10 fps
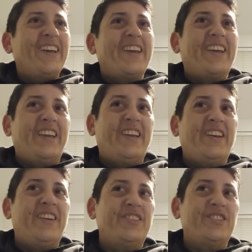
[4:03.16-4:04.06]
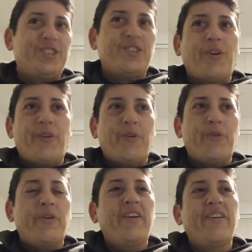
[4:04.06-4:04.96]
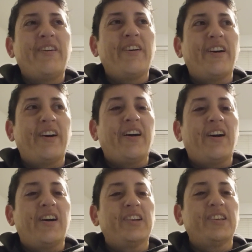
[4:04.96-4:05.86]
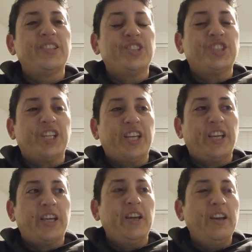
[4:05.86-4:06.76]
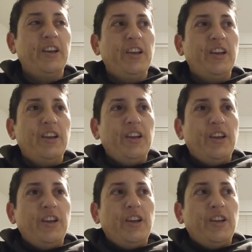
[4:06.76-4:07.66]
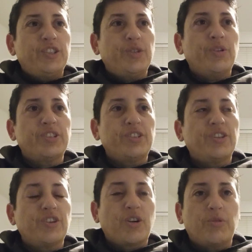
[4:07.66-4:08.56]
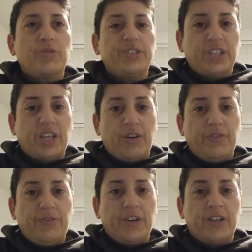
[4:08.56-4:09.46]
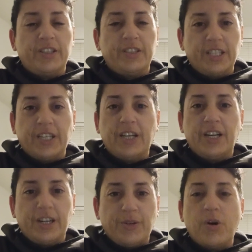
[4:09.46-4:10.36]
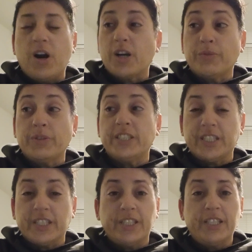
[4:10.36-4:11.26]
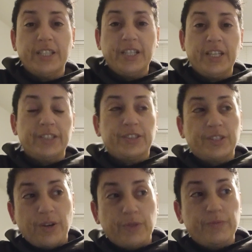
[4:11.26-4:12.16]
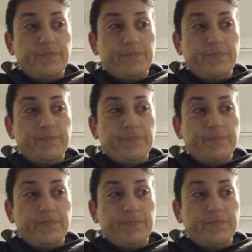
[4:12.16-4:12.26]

And so she wasn't her normal self on the walk we did. And so